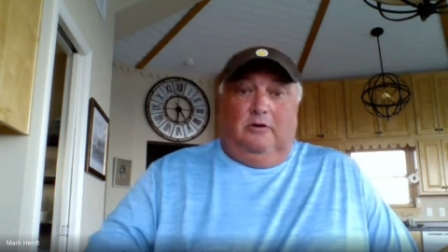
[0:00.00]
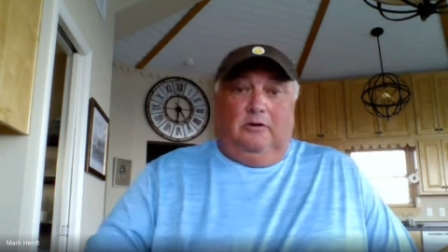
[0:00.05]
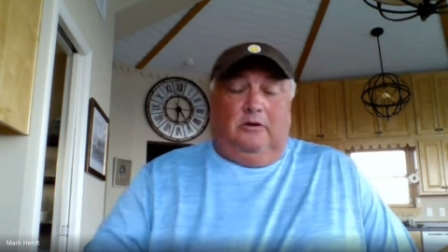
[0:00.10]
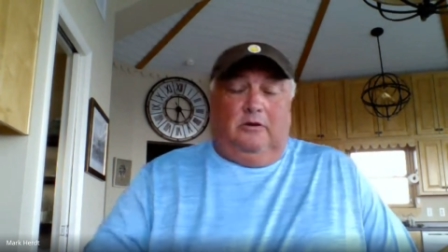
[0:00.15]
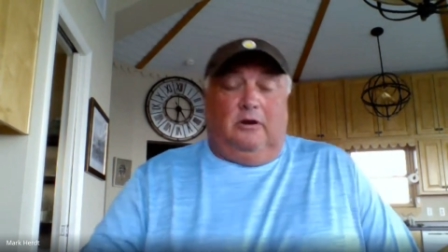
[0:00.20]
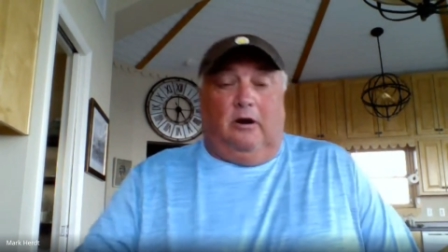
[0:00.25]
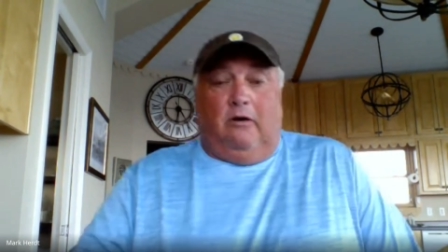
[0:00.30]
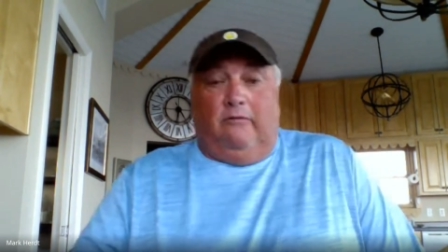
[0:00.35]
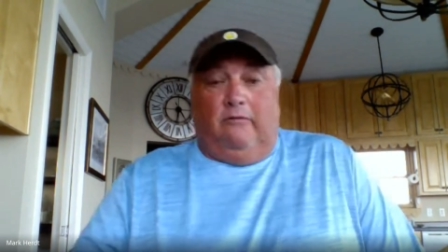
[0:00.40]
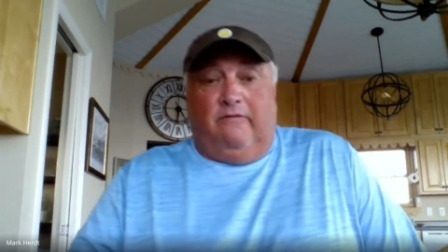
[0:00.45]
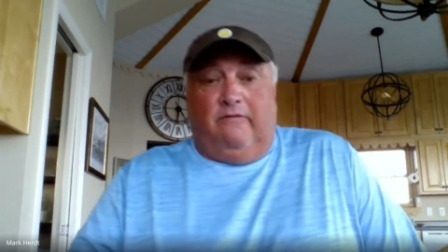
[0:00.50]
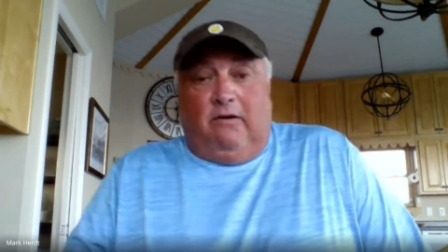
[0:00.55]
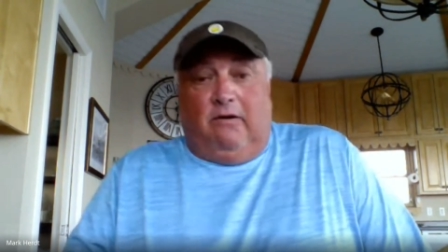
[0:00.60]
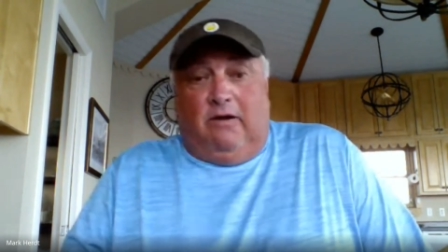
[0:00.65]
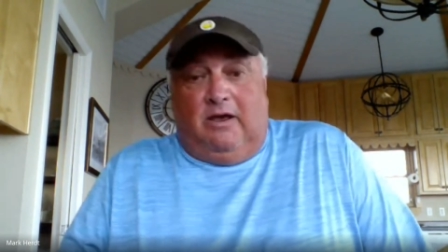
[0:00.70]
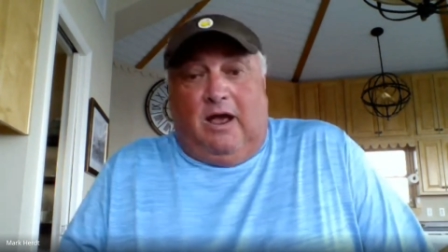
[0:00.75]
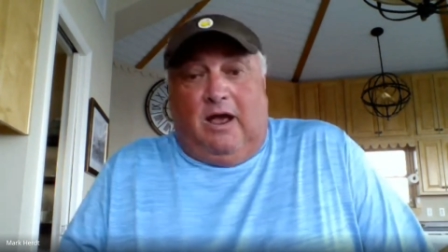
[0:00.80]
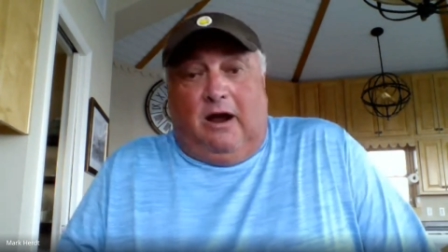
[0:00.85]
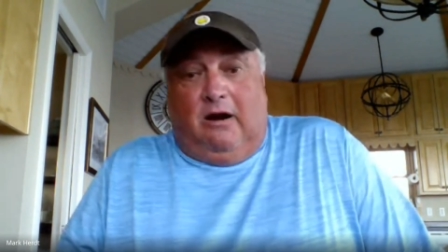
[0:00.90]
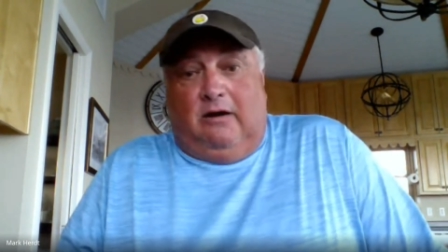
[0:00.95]
You know,
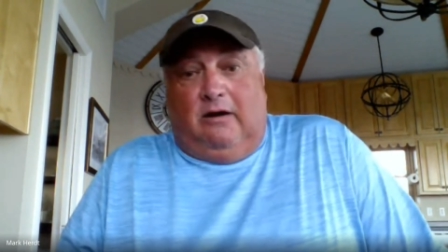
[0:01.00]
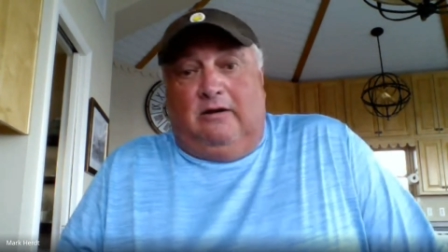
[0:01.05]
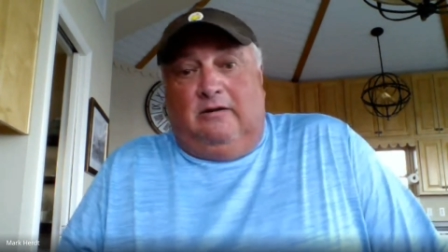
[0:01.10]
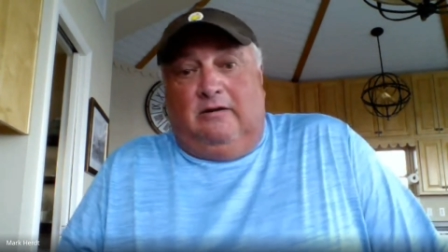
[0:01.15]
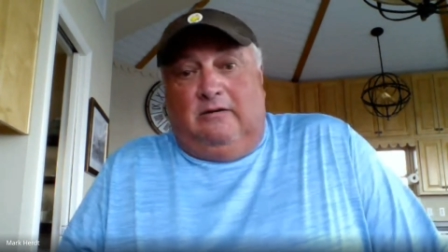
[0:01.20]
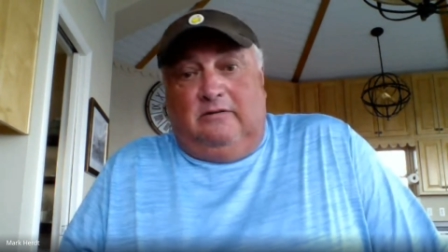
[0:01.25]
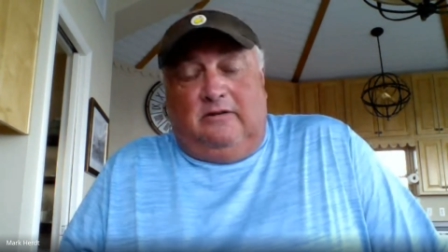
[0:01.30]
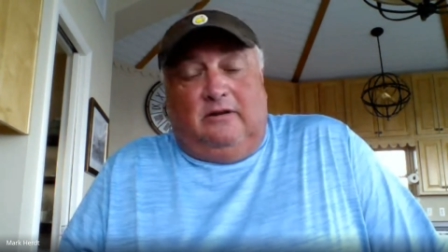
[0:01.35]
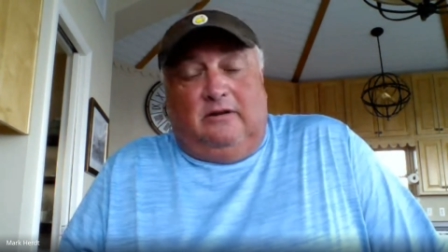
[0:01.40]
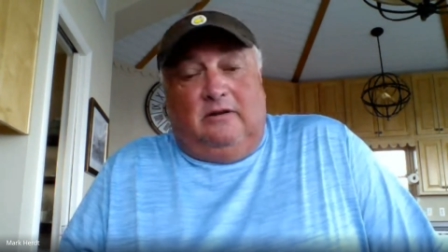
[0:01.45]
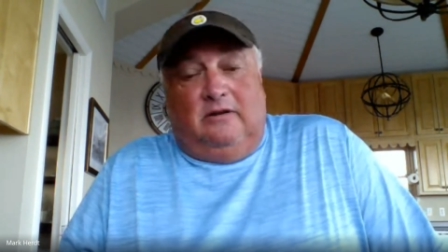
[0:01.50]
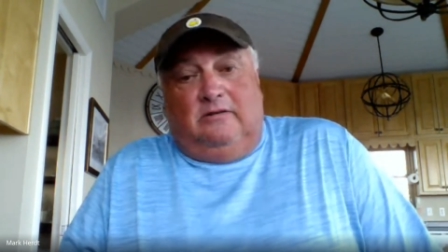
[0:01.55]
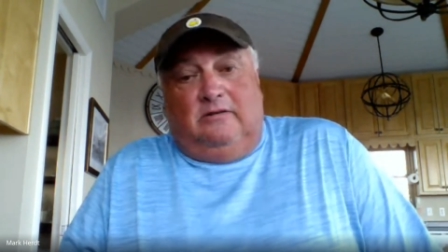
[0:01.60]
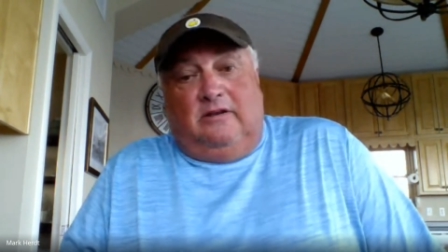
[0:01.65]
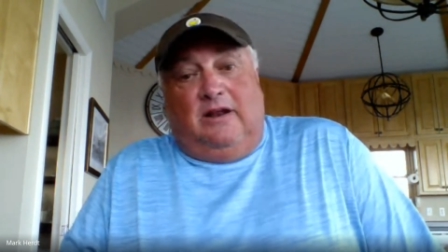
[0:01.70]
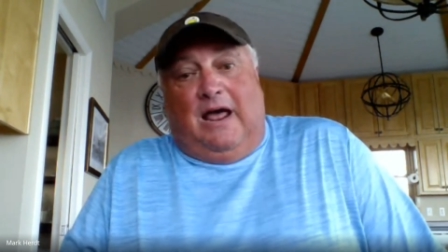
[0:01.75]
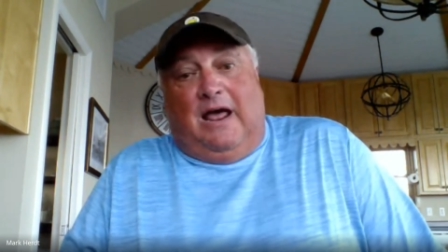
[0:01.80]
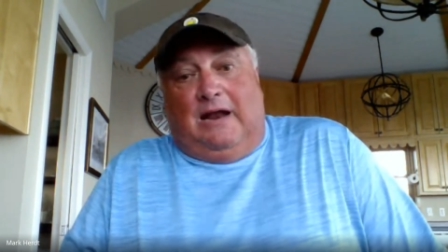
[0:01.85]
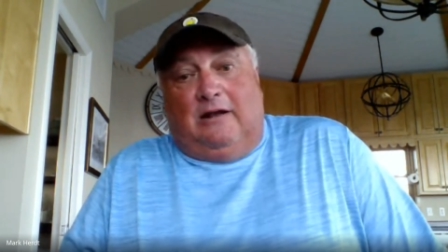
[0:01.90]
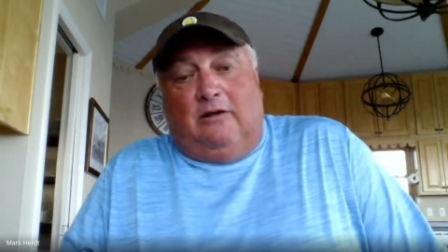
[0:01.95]
very hard to, to
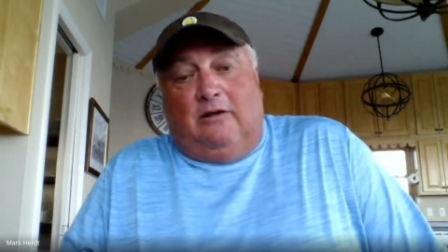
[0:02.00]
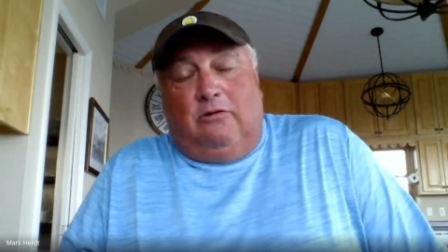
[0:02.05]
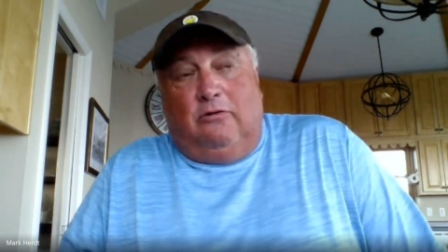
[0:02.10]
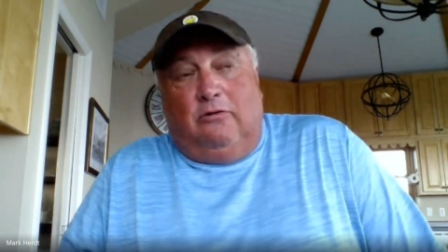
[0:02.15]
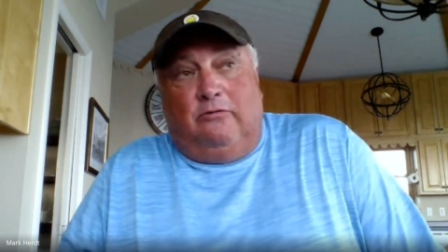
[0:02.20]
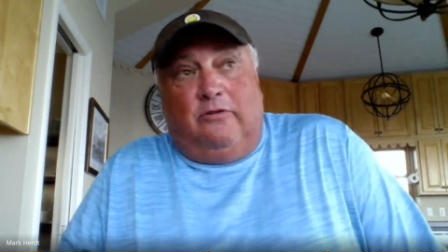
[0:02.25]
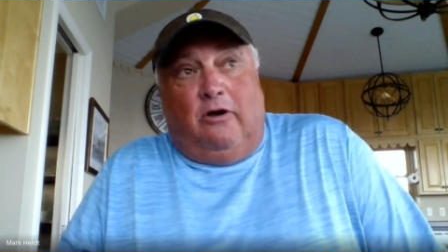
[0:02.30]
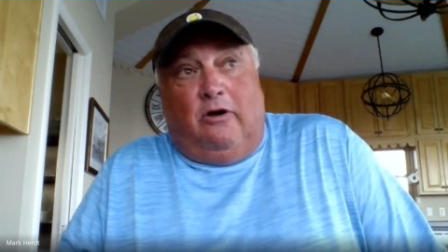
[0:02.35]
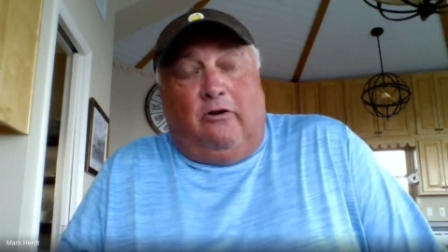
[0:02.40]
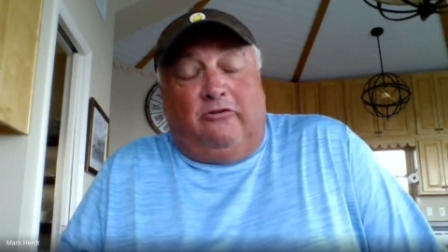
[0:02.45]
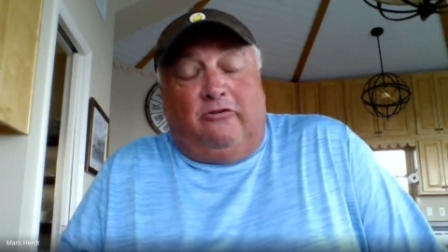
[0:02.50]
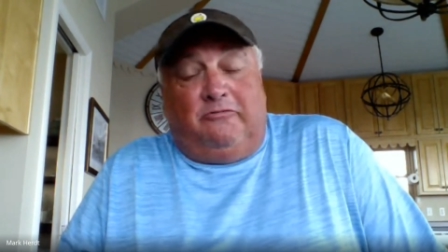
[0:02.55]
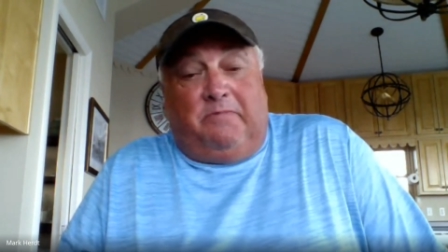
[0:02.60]
not include those.